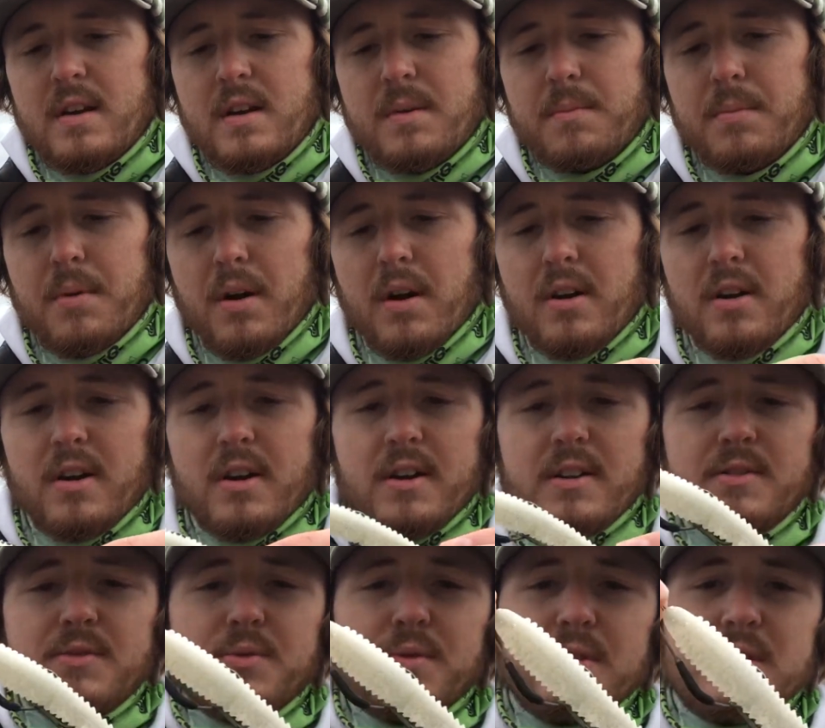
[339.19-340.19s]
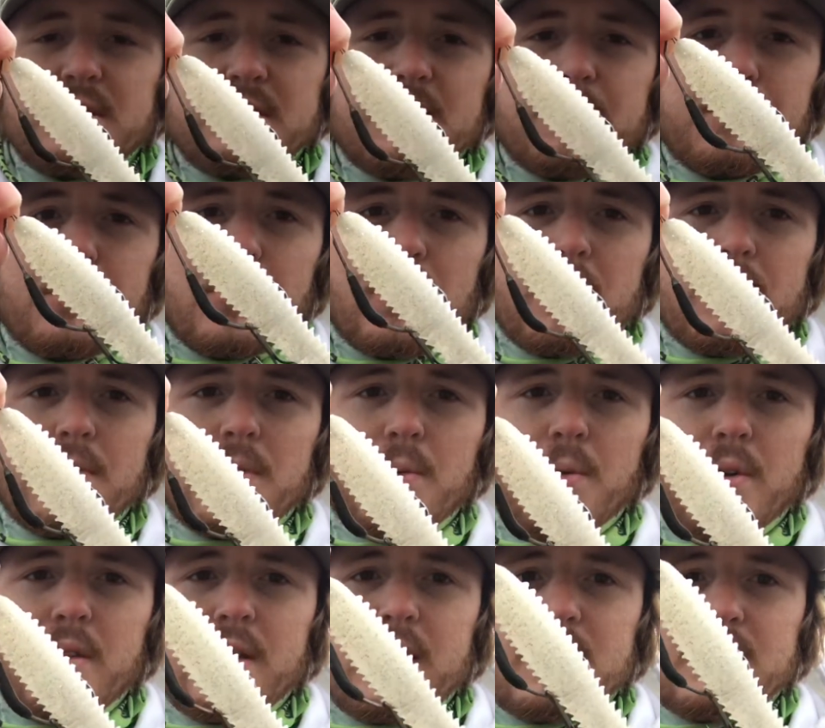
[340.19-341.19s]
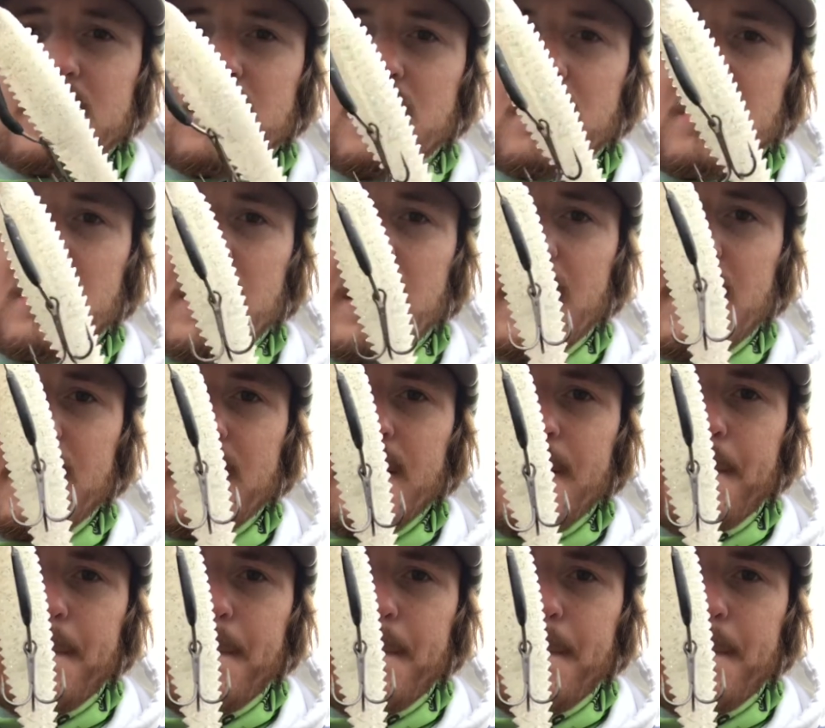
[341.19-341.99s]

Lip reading: But it's really simple. I'll give you one last little look at it.